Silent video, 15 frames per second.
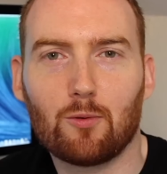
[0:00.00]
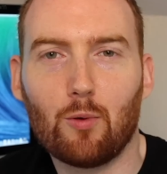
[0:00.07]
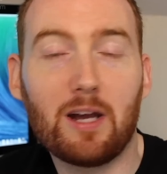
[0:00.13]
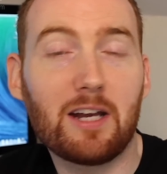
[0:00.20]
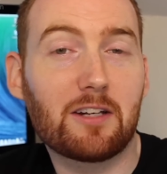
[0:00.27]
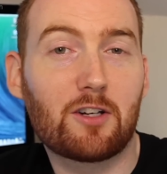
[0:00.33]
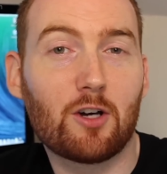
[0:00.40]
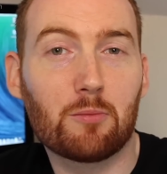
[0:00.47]

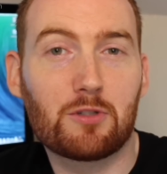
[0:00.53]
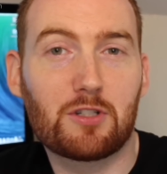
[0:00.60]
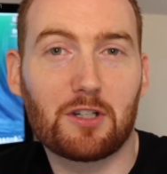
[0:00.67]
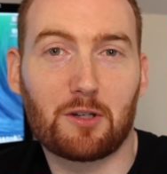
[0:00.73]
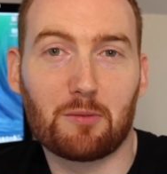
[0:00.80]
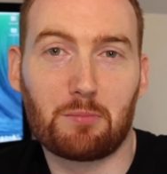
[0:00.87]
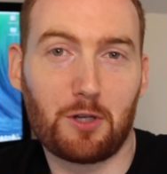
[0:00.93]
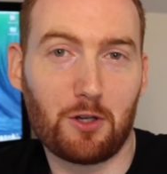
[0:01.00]
When it comes to
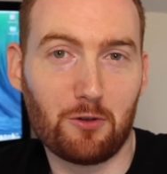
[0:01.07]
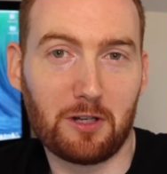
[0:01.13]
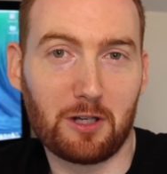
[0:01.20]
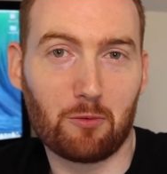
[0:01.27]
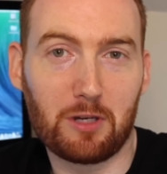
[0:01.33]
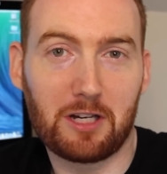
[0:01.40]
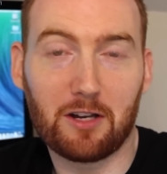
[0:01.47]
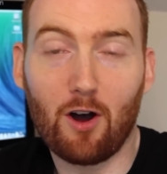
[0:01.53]

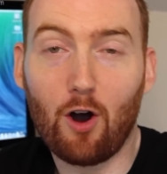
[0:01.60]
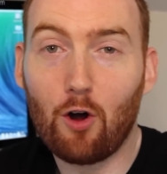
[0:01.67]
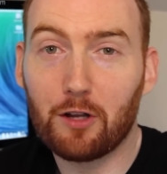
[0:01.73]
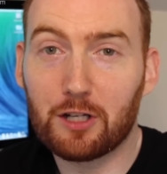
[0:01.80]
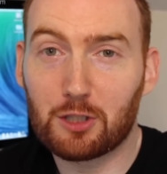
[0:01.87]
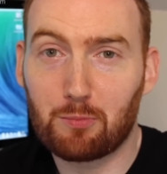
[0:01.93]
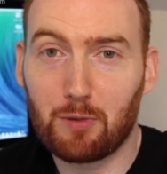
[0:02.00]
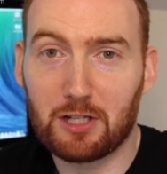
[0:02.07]
computing, we can all
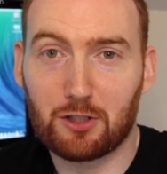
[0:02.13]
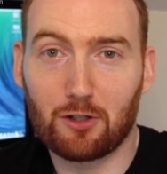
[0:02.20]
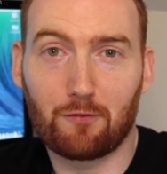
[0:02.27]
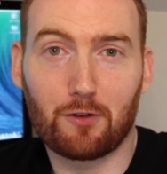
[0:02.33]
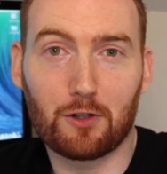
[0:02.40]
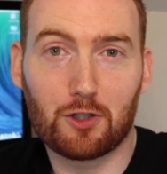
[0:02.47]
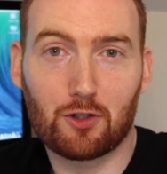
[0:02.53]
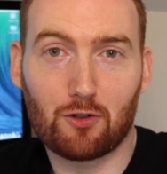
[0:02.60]
express our
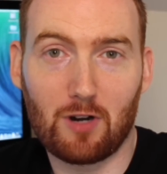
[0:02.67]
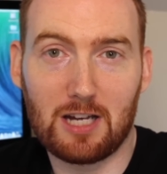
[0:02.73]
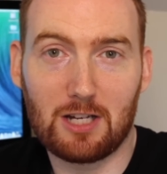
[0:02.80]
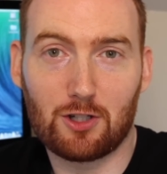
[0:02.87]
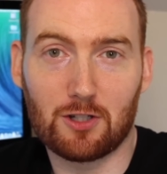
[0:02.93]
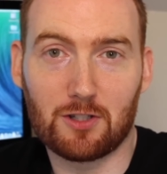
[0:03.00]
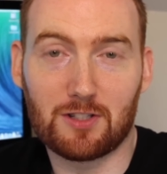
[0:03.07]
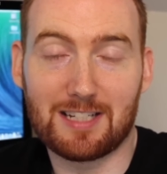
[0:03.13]

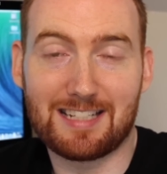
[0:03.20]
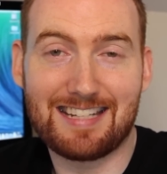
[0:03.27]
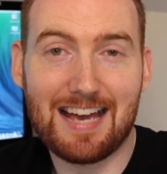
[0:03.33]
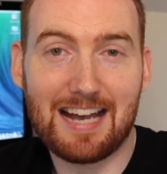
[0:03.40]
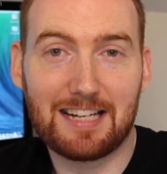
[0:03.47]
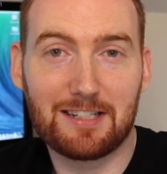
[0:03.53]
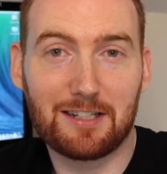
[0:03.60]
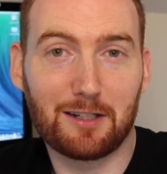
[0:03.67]
frustrations at
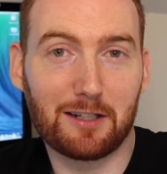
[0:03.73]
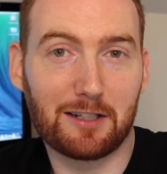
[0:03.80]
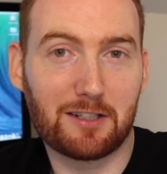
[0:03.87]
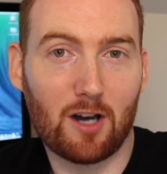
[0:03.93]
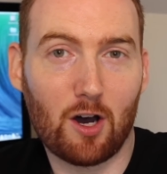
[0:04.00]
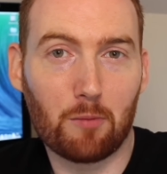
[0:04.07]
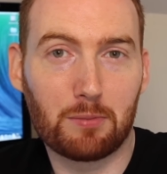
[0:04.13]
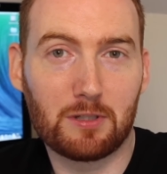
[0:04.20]
technical
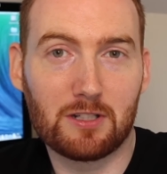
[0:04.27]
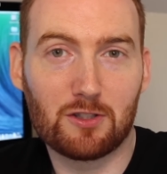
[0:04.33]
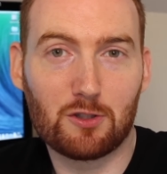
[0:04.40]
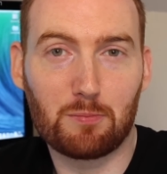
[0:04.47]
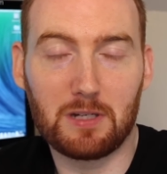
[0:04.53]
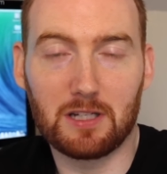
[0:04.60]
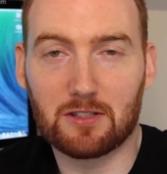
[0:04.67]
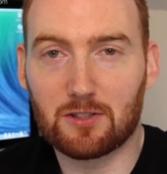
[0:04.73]
incompetence,
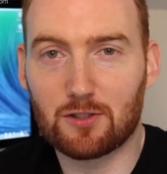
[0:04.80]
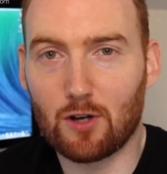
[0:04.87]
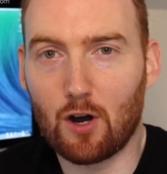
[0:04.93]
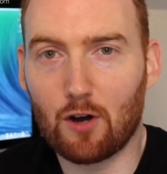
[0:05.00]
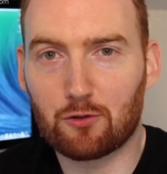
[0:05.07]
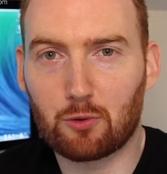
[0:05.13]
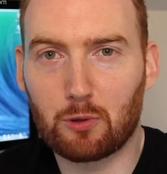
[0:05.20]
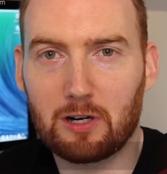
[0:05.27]
be it
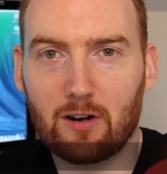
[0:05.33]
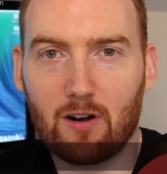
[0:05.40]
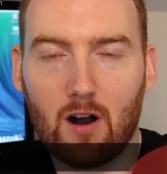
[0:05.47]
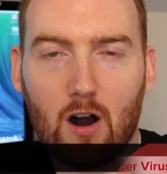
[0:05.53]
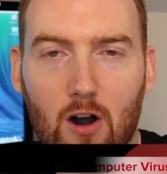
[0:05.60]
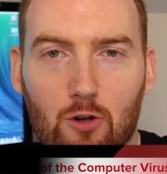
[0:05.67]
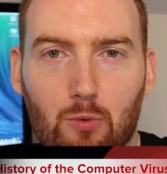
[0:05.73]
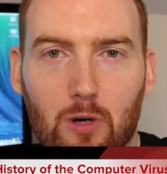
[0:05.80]
software or
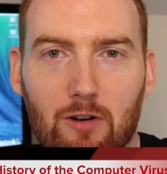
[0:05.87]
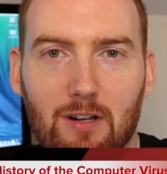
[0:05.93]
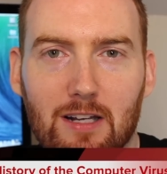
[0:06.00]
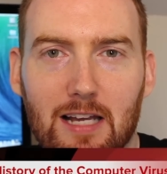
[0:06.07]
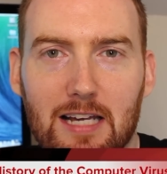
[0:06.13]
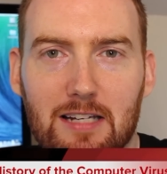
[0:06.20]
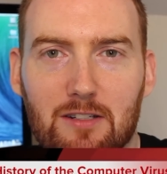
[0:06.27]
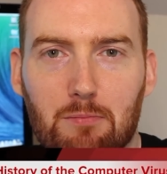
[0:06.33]
hardware
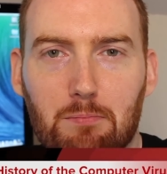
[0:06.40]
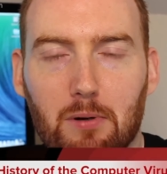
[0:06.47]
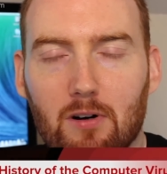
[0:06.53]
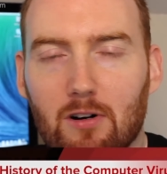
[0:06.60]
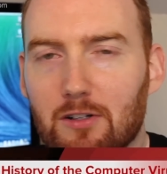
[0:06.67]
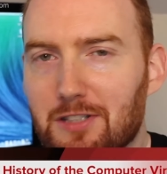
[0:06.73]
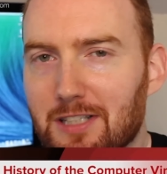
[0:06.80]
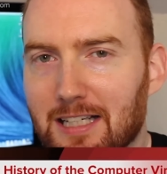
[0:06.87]
related
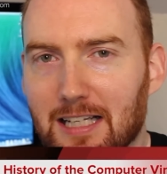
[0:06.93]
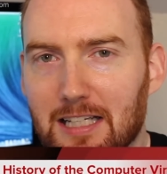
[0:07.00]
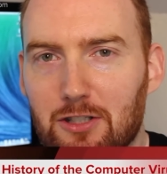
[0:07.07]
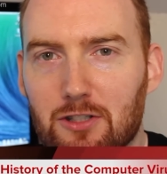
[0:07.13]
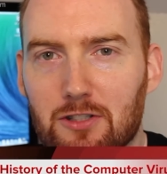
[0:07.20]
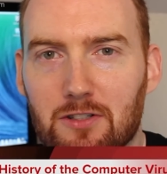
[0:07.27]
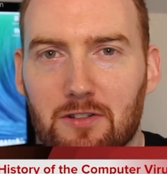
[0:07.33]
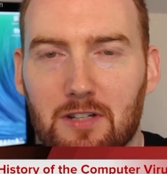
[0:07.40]
bugs and
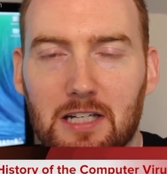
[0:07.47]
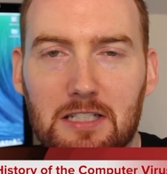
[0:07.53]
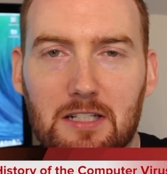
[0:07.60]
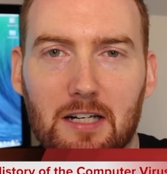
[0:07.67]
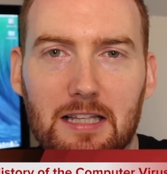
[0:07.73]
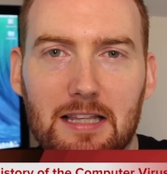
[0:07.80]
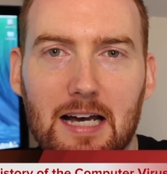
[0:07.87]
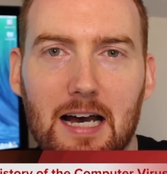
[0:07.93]
glitches and things
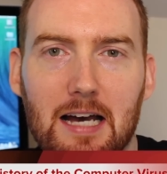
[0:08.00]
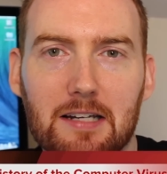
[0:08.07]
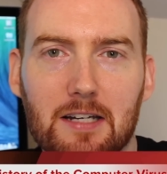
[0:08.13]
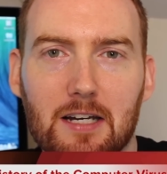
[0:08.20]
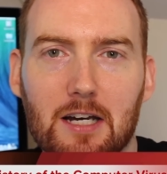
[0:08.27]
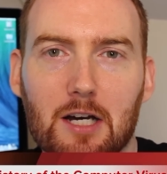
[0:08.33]
like that.